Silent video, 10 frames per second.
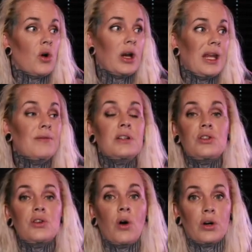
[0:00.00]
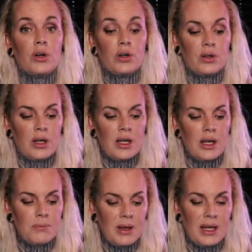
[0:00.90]
even darker,
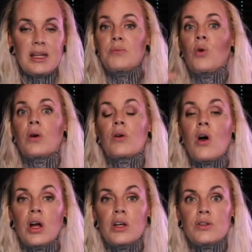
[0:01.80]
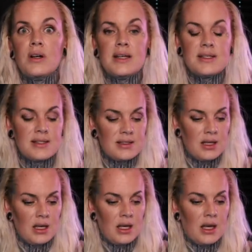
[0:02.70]
make it more contrast.
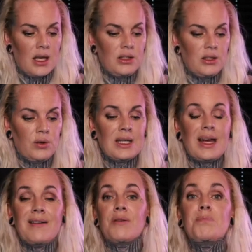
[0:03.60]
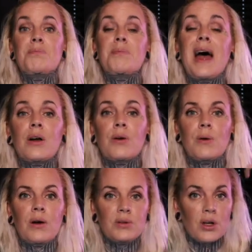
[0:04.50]
And you can have the
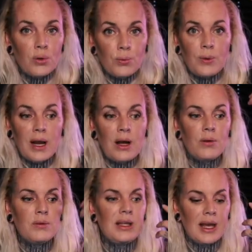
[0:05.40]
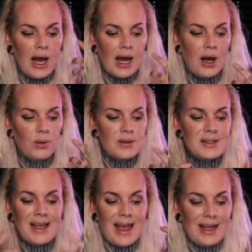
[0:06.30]
background around the
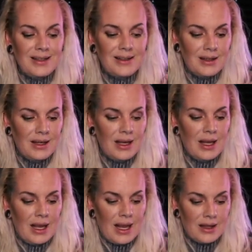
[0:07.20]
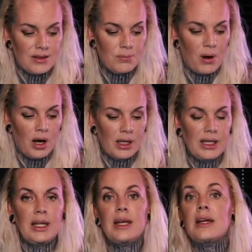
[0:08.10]
owl's head and the
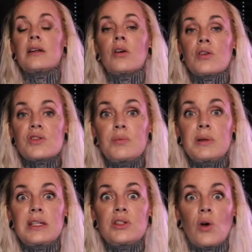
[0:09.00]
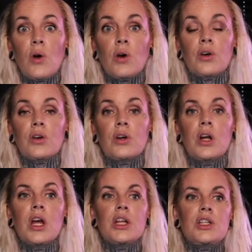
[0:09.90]
body. It could also be darker,
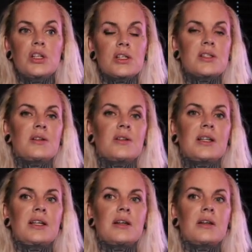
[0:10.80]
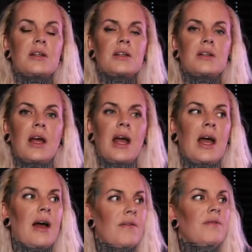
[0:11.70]
just to like
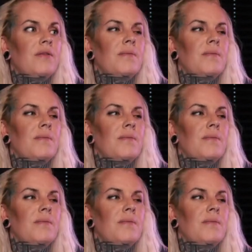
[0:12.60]
have